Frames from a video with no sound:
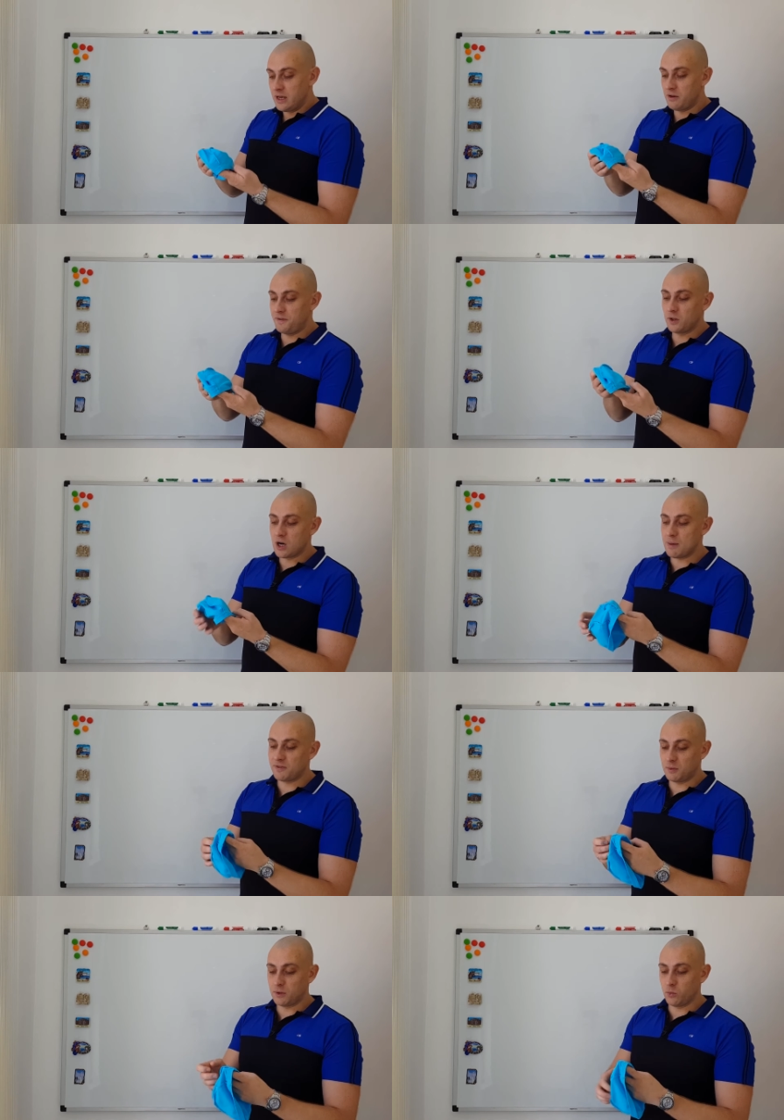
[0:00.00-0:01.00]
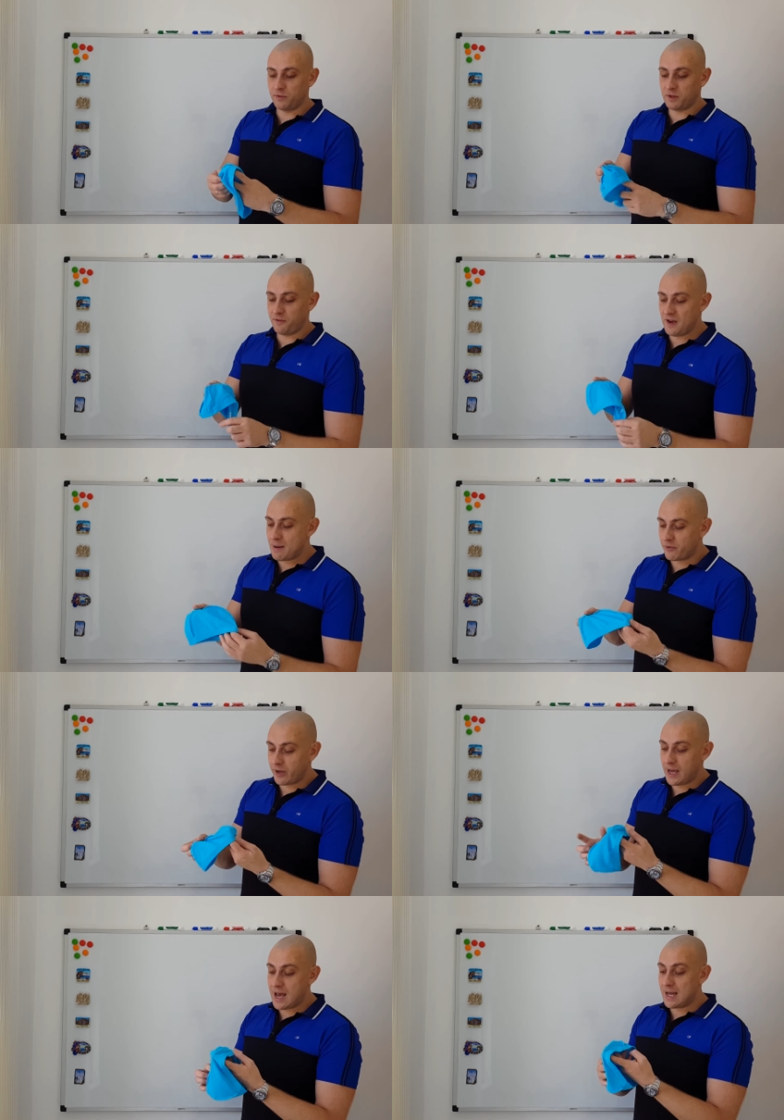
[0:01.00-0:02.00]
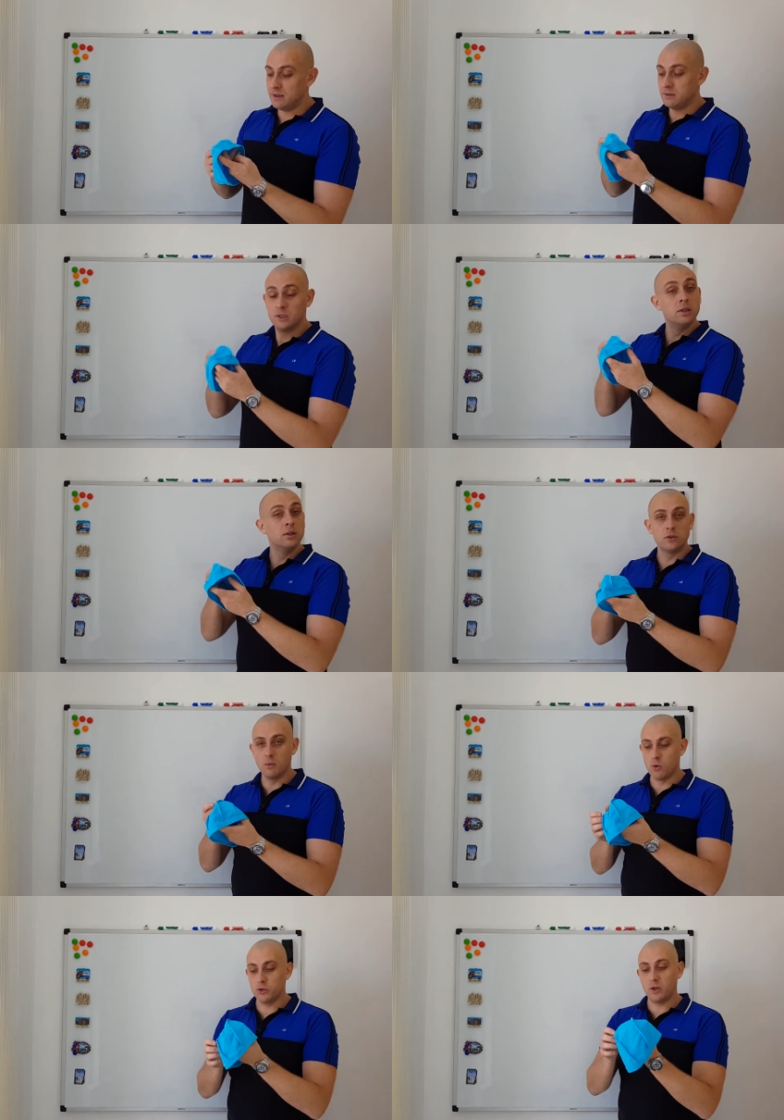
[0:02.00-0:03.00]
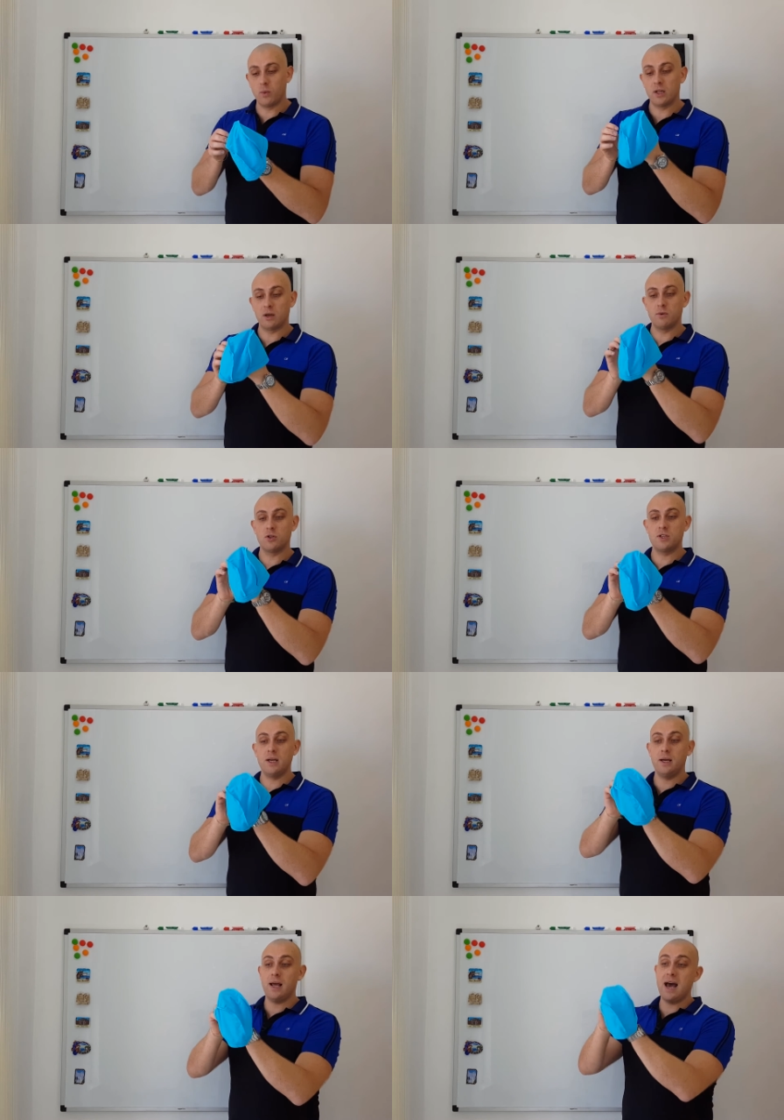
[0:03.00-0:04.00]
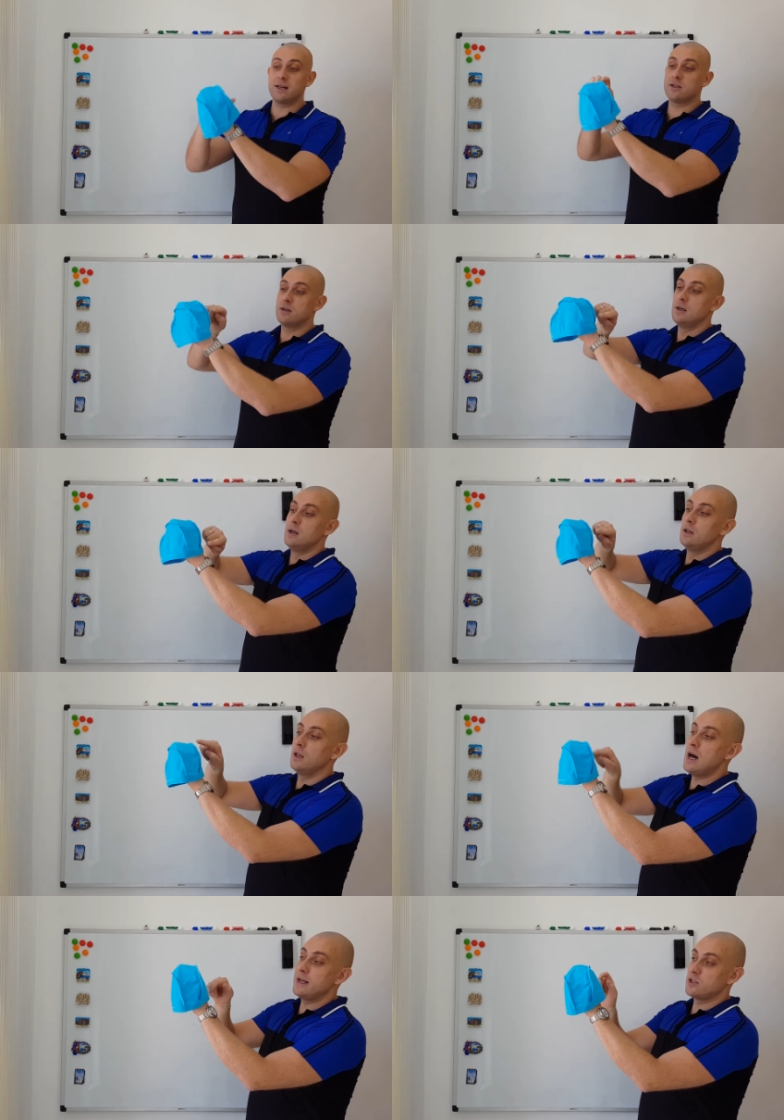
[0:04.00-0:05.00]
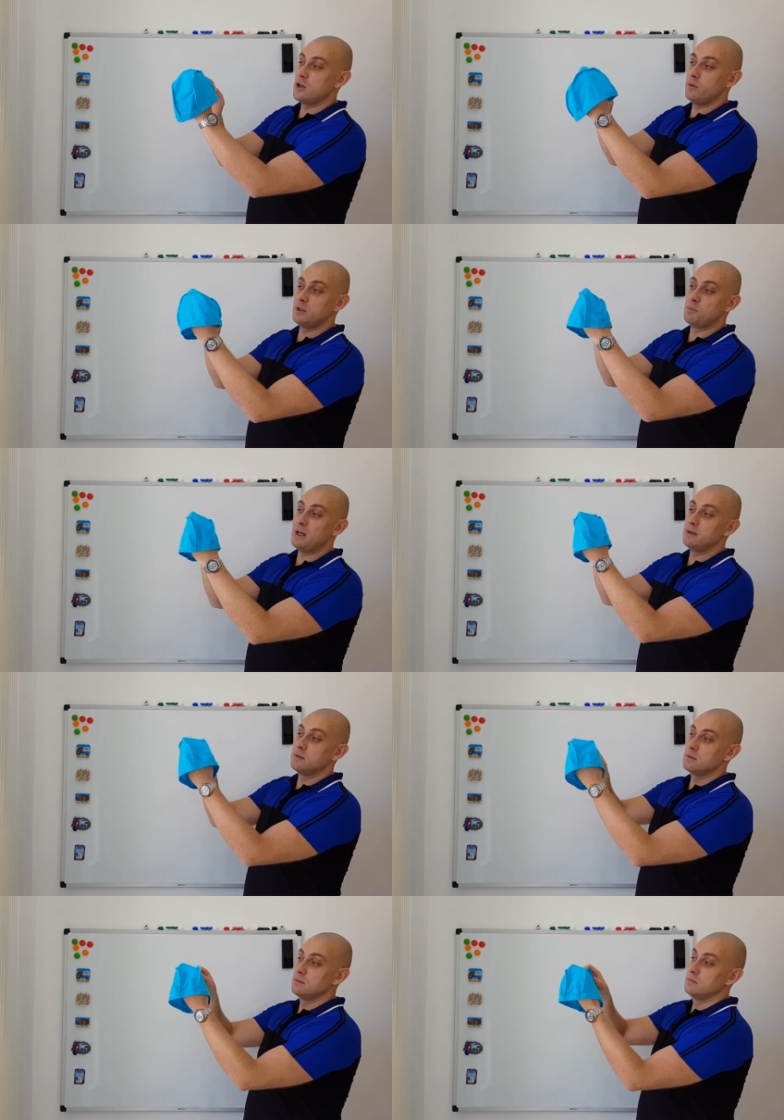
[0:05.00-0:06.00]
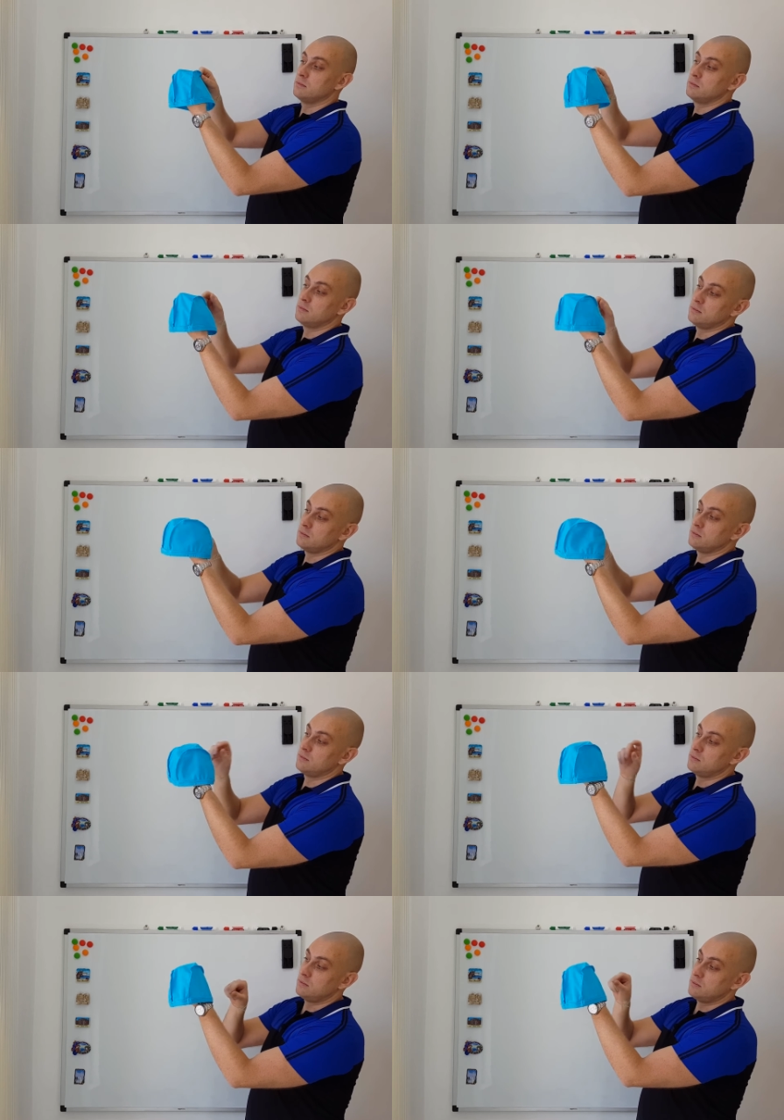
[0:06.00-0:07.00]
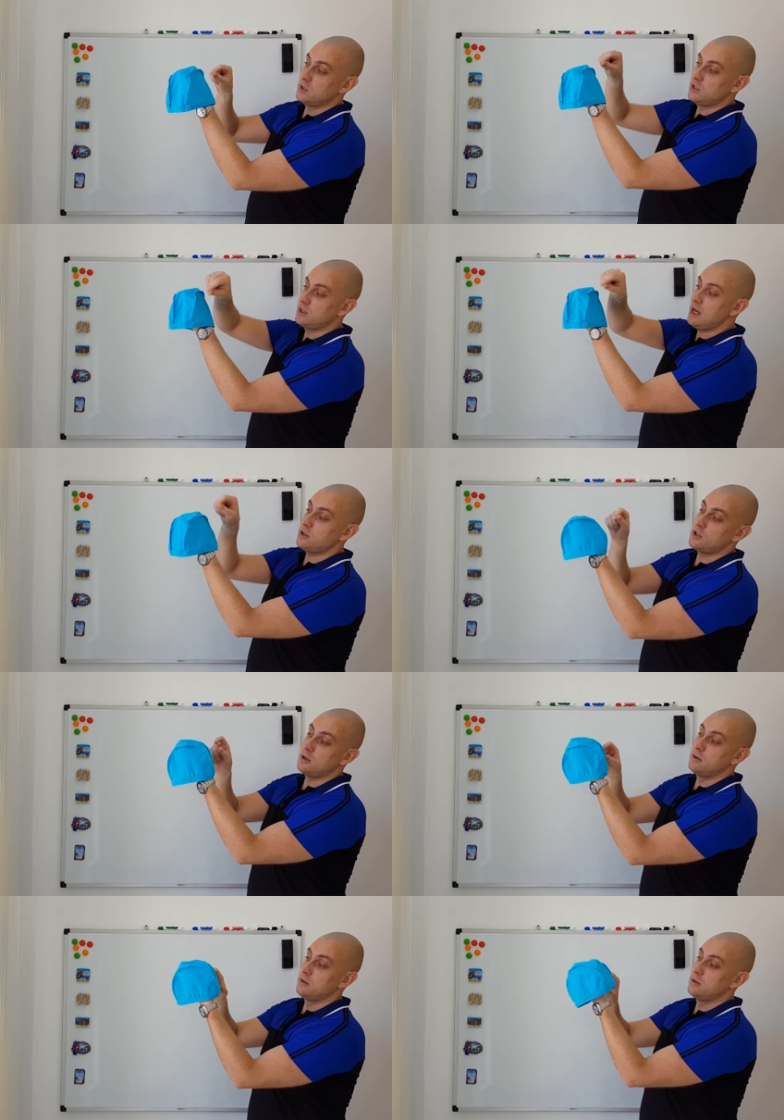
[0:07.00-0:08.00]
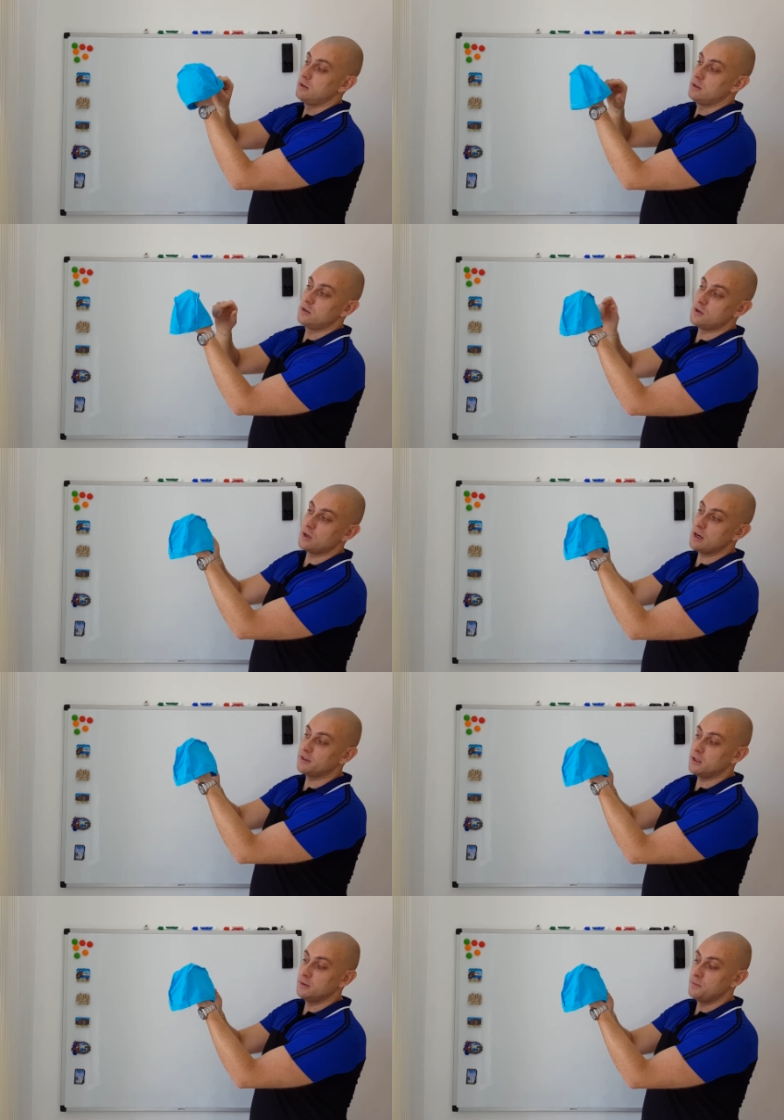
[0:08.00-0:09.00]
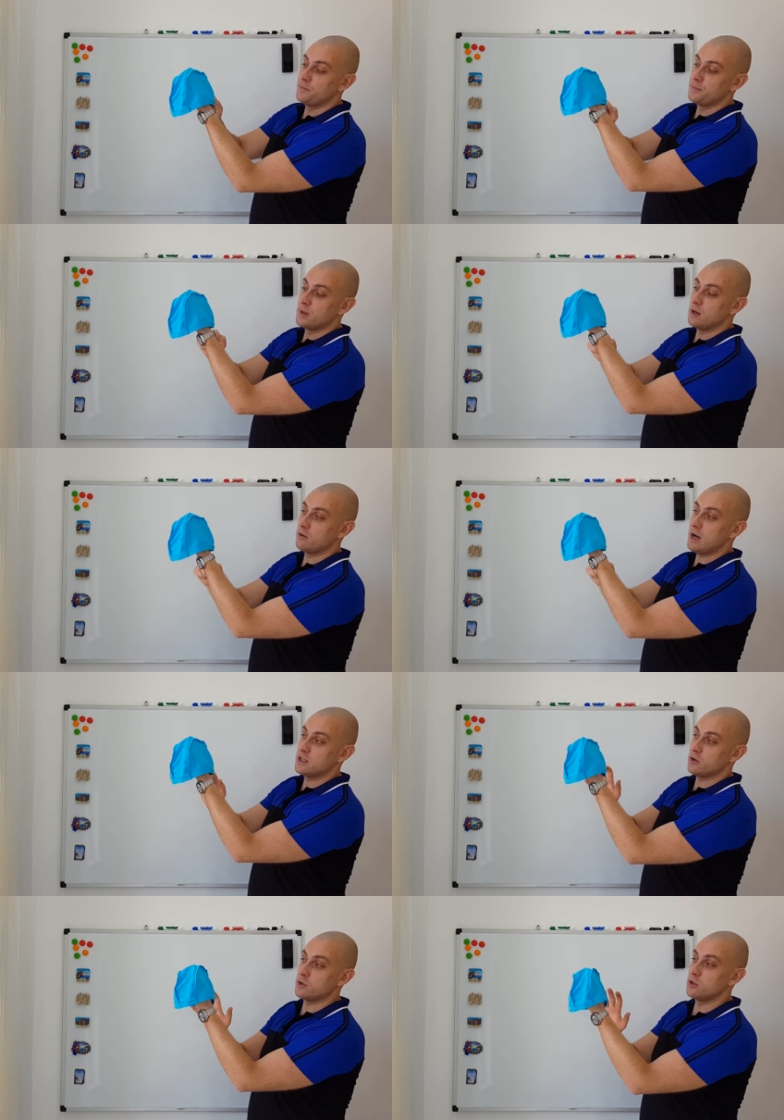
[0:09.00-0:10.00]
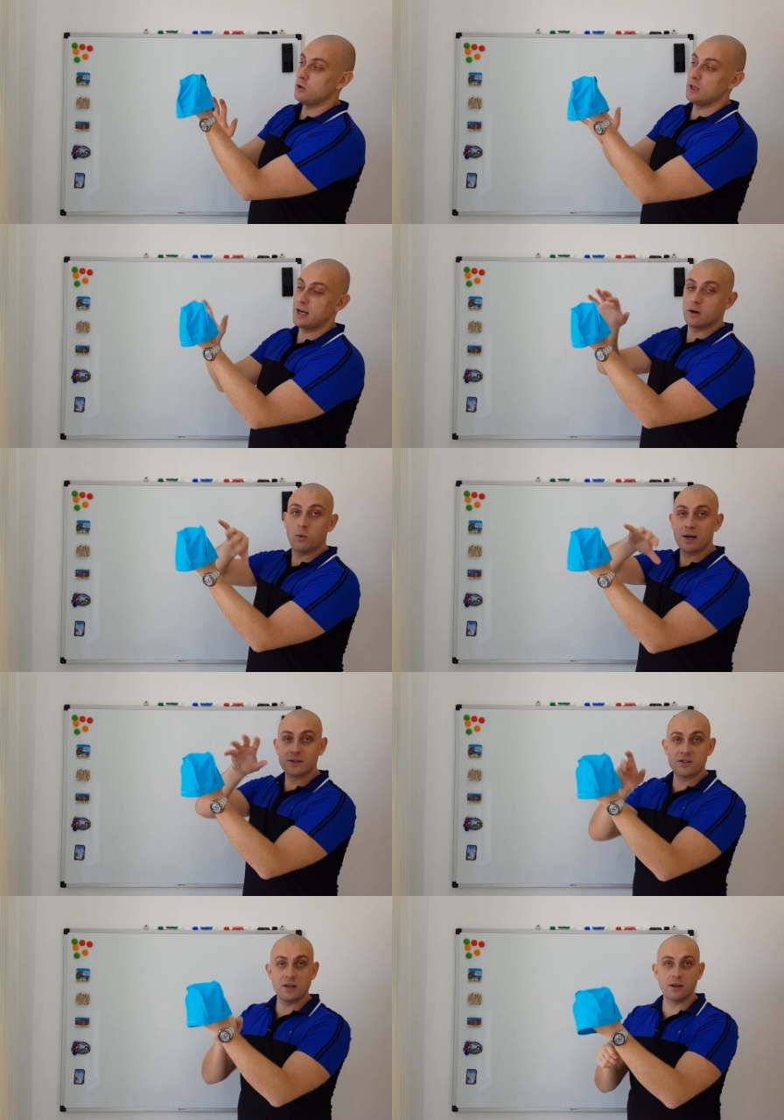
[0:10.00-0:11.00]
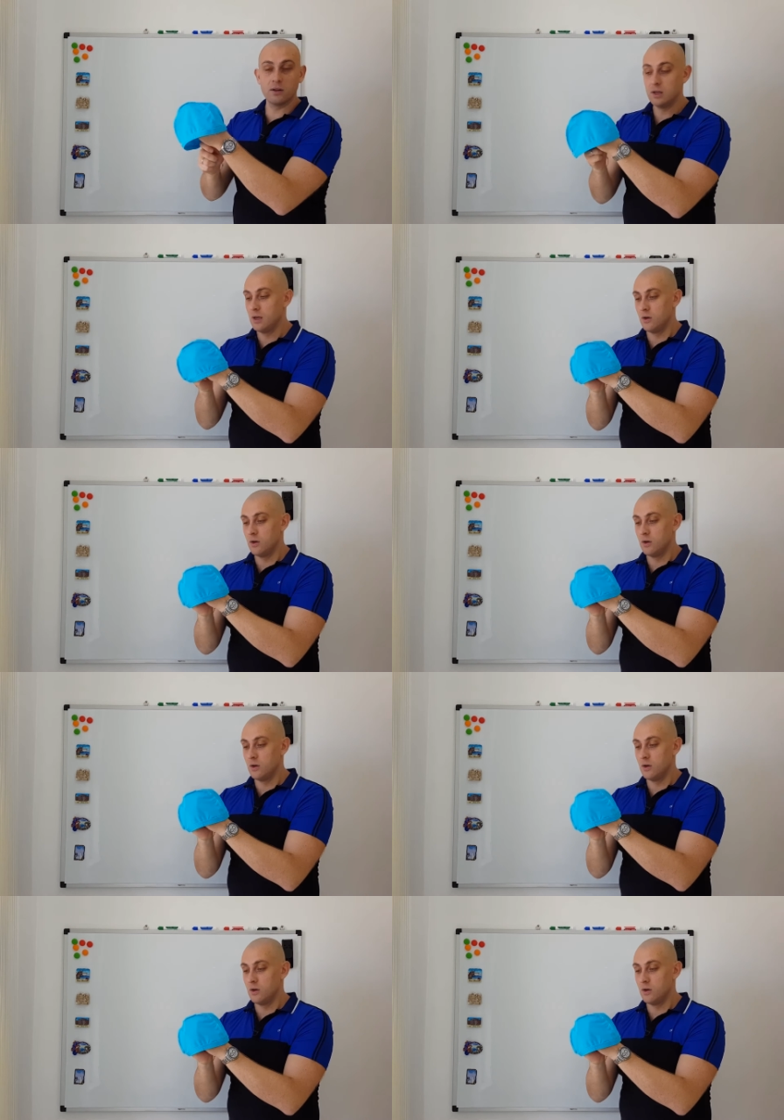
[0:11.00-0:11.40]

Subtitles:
and you feel comfortable with the fabric hat, you're more than welcome. You see it has lines, so it's been stitched together. All right, so it's not like a one single